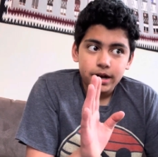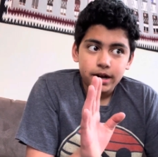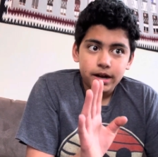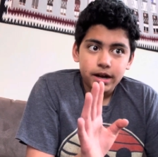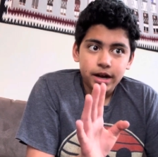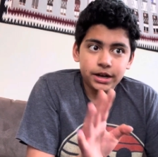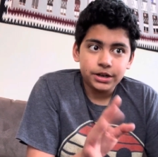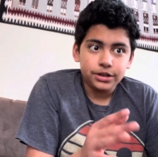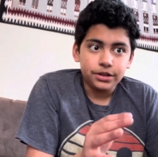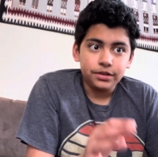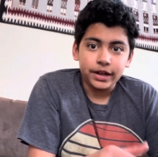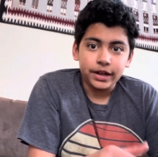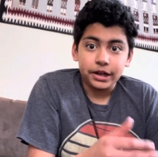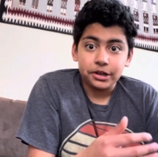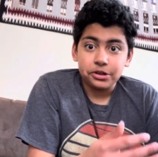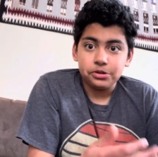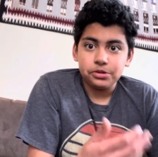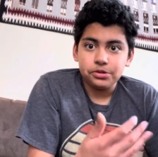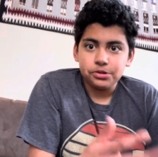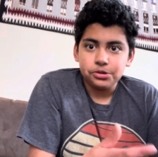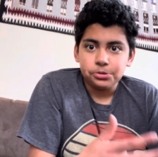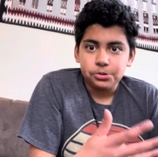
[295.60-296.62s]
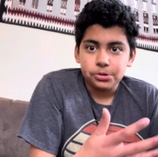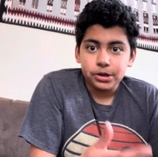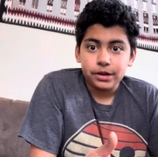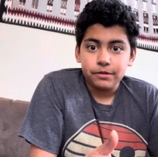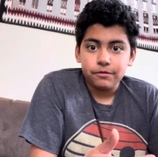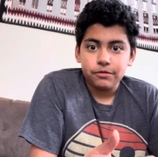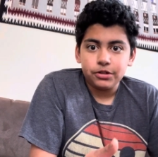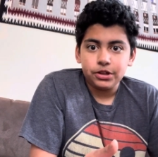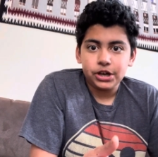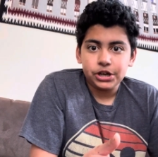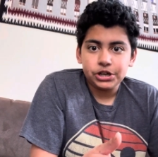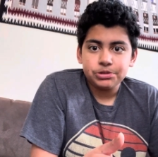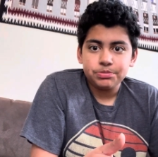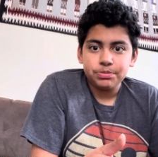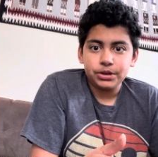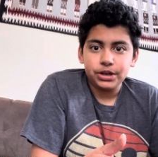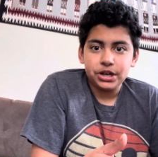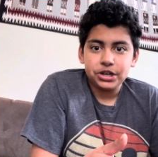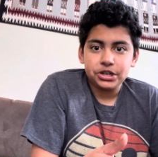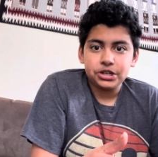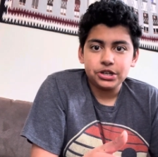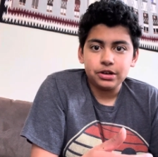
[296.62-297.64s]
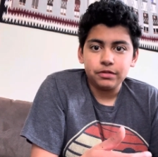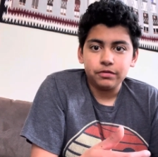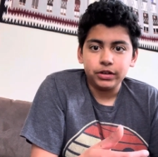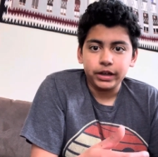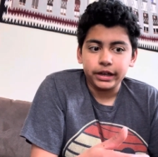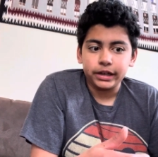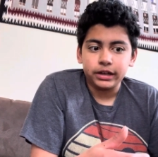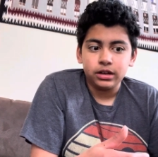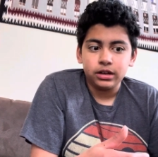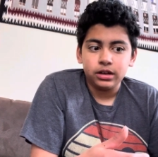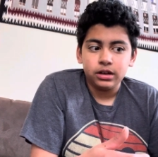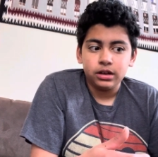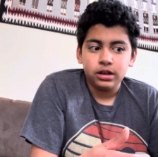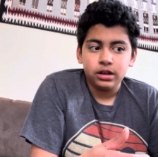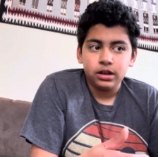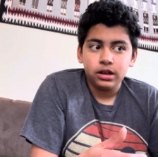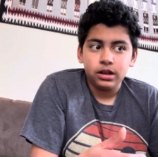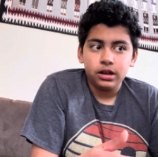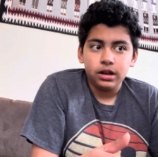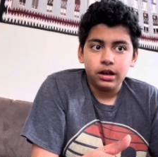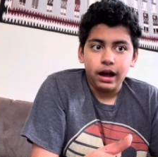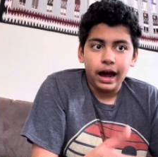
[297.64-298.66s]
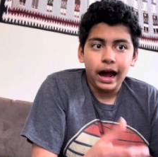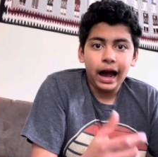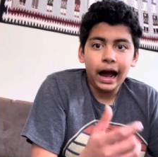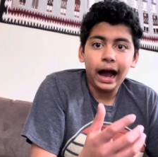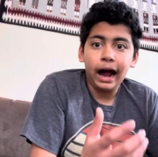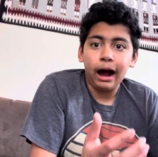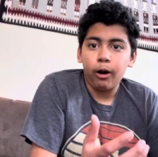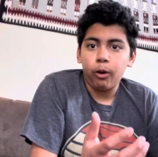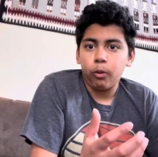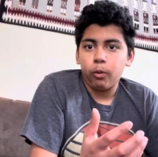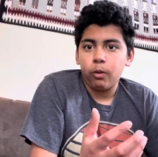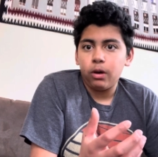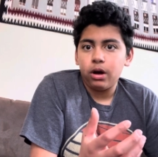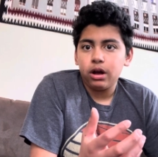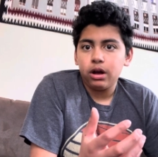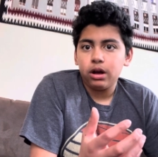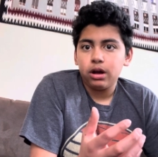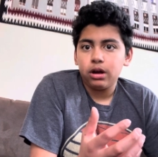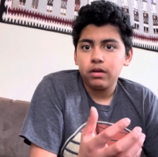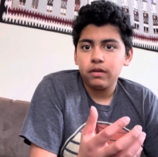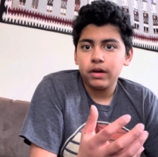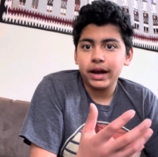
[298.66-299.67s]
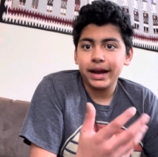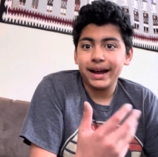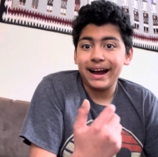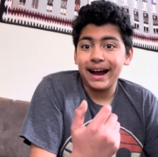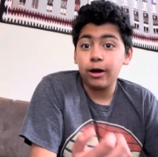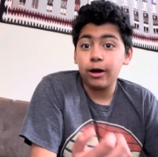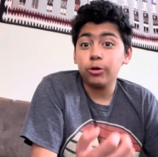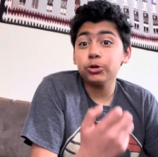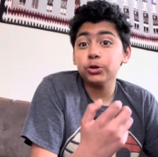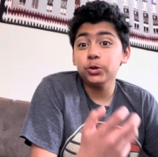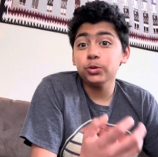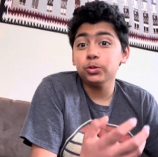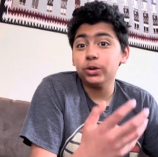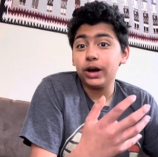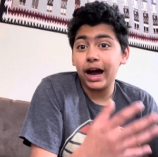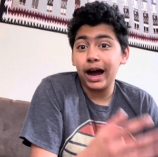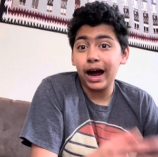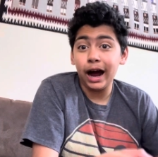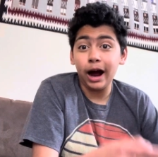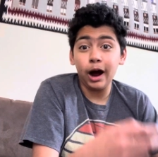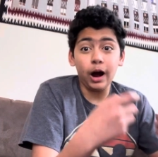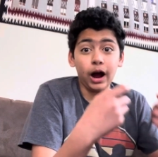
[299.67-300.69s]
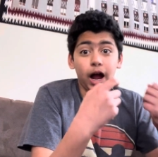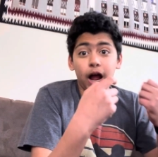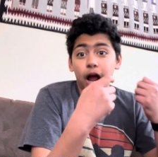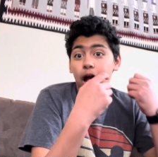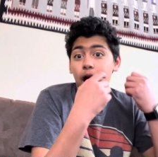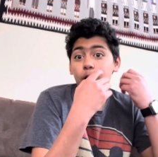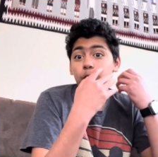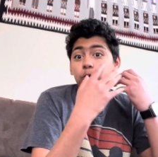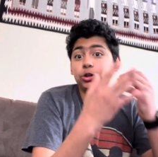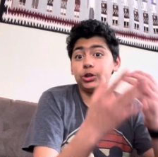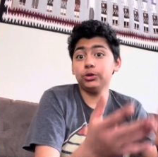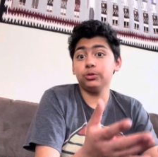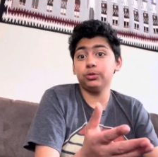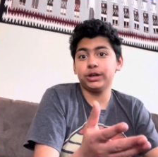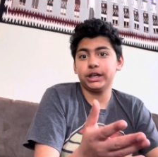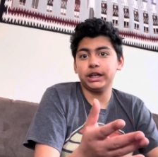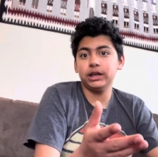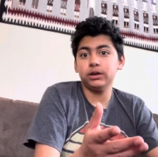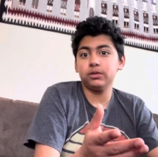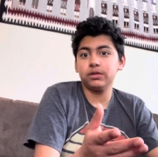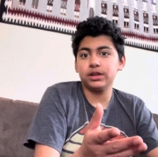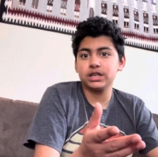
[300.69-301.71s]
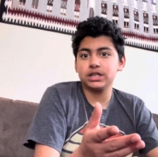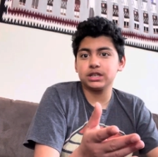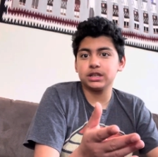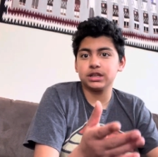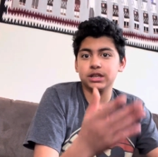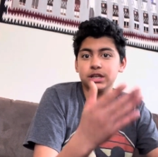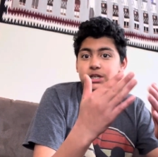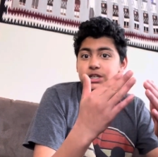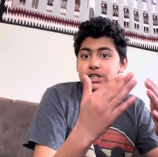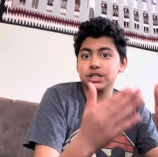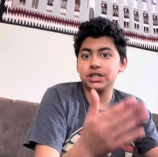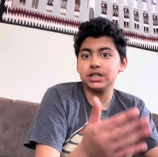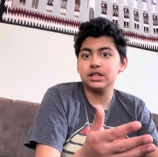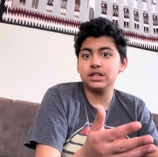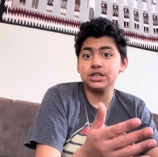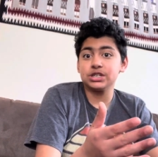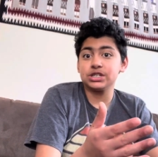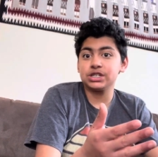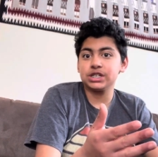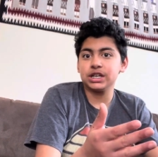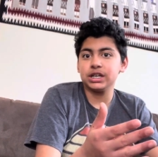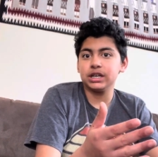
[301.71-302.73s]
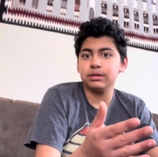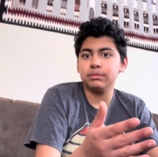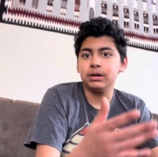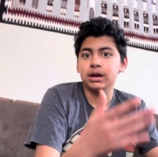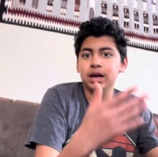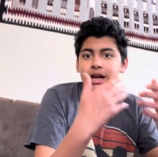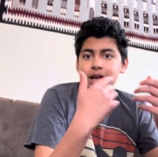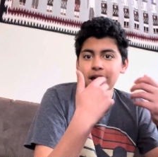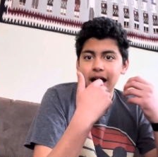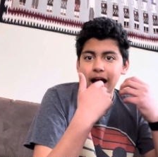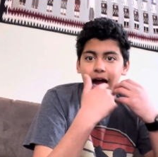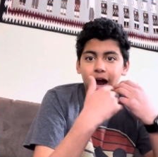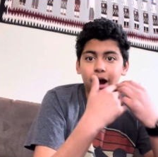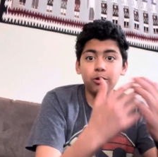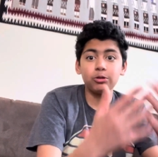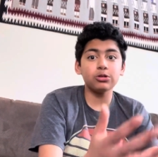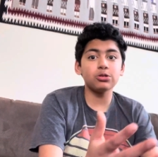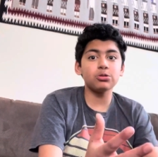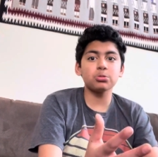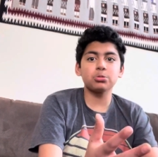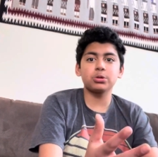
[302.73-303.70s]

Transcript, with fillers: and like you, you're looking for the explanation of like how, right? How do you how, how do you kill this these this team? How do you